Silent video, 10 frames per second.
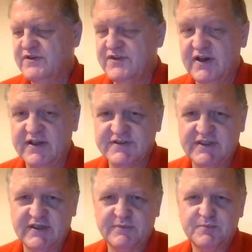the thes
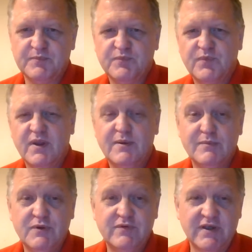here.
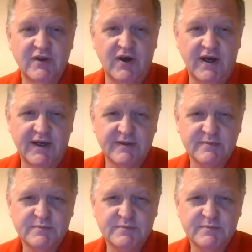Moving along.